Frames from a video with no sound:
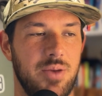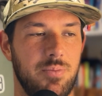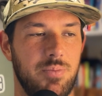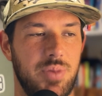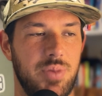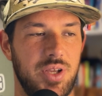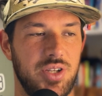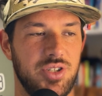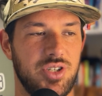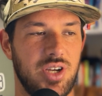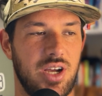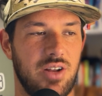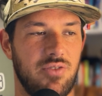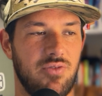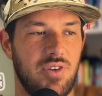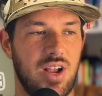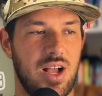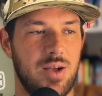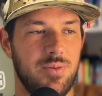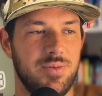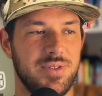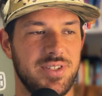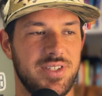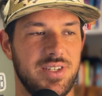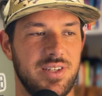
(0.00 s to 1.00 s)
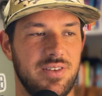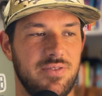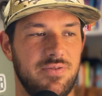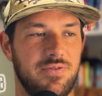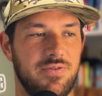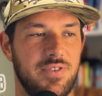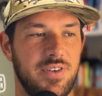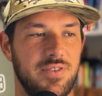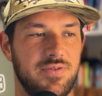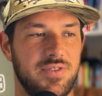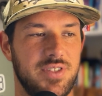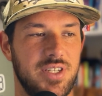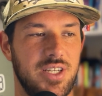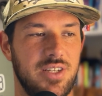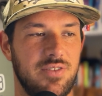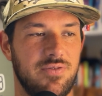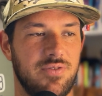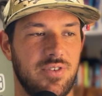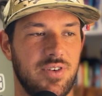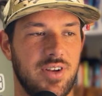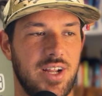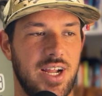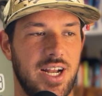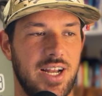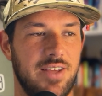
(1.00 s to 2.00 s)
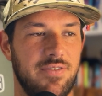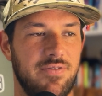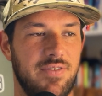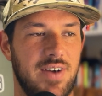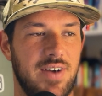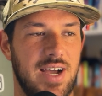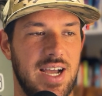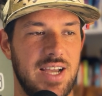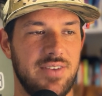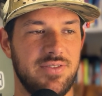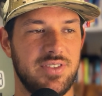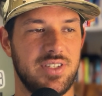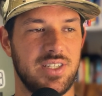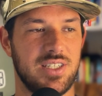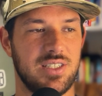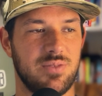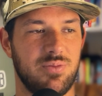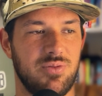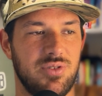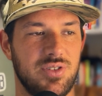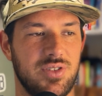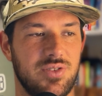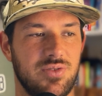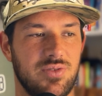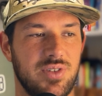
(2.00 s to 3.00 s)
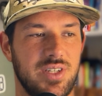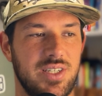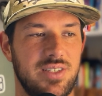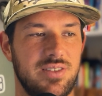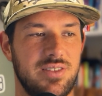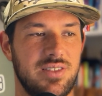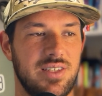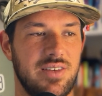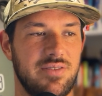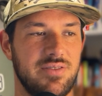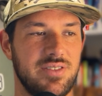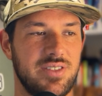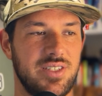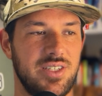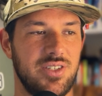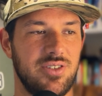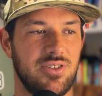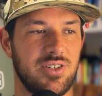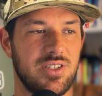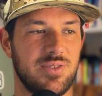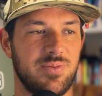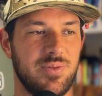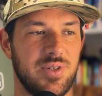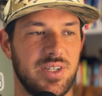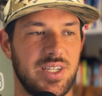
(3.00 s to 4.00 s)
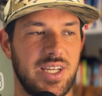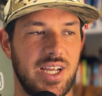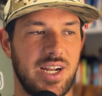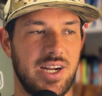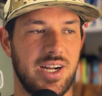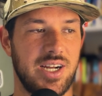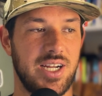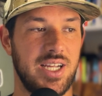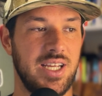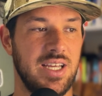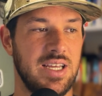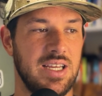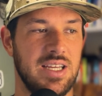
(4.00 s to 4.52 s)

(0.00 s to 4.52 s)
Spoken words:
Bijan Robinson, 15 for 95, 6.3, 17 yards per carry.